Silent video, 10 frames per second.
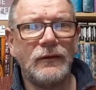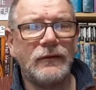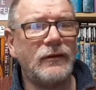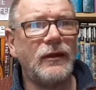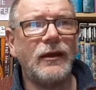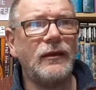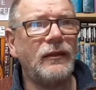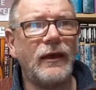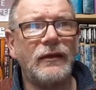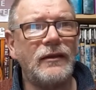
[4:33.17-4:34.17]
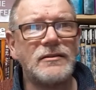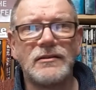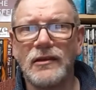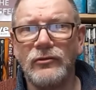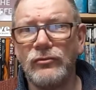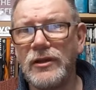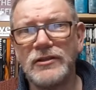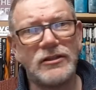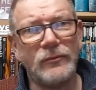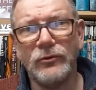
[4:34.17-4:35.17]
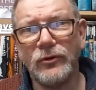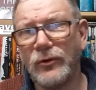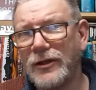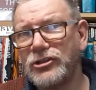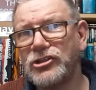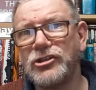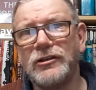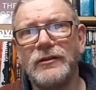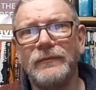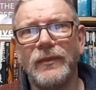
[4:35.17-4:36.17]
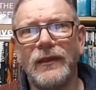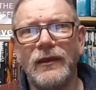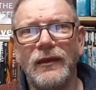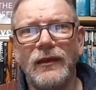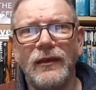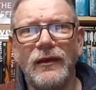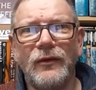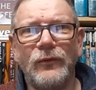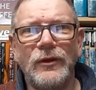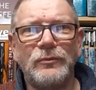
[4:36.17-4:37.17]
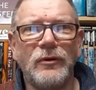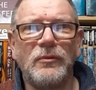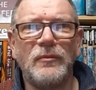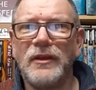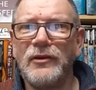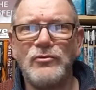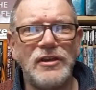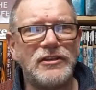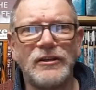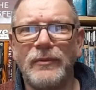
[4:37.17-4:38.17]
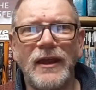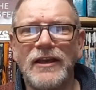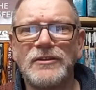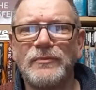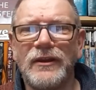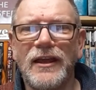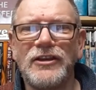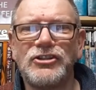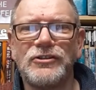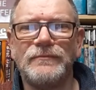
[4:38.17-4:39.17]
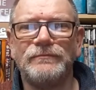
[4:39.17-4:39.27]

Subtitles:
Today that is a reasonable question with probably a reasonable explanation.